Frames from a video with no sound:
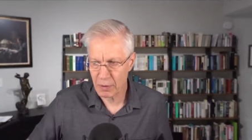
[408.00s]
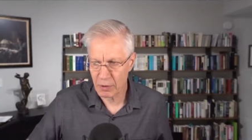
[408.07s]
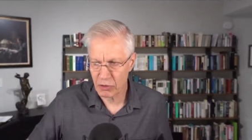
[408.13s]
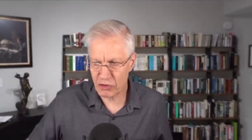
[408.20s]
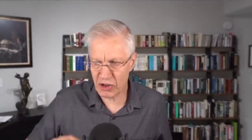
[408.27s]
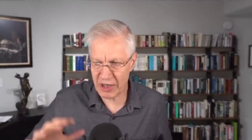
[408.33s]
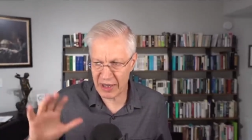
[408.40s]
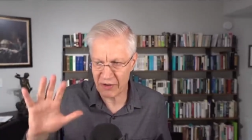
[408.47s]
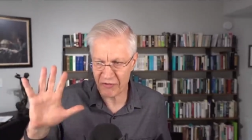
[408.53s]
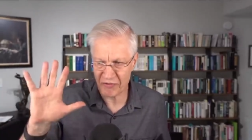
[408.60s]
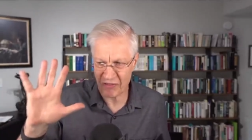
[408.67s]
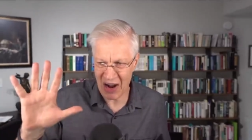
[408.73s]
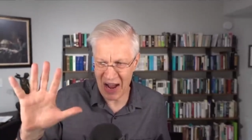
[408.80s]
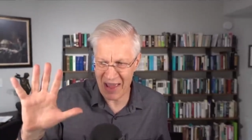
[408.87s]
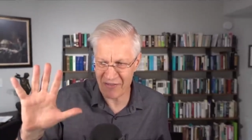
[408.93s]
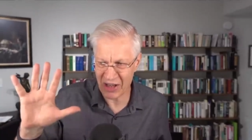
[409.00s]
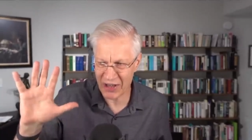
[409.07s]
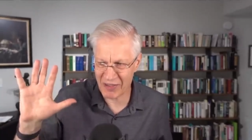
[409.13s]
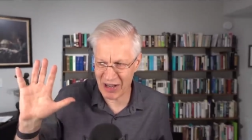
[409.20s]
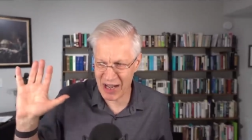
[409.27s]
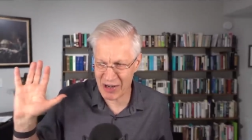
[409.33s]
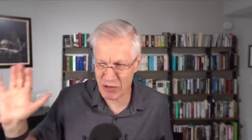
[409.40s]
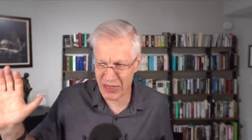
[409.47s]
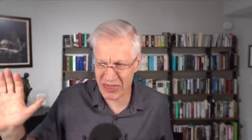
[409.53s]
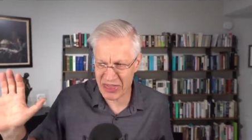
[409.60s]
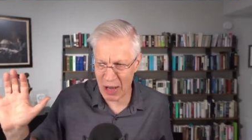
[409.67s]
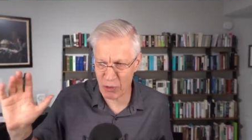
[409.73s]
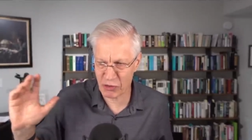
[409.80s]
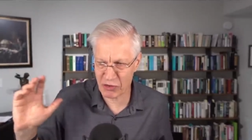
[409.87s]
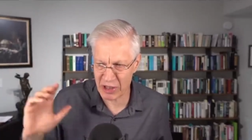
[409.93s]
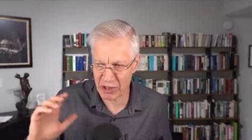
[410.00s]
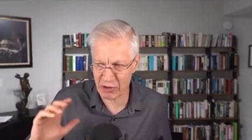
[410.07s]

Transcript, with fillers: So you get five out of one hundred thousand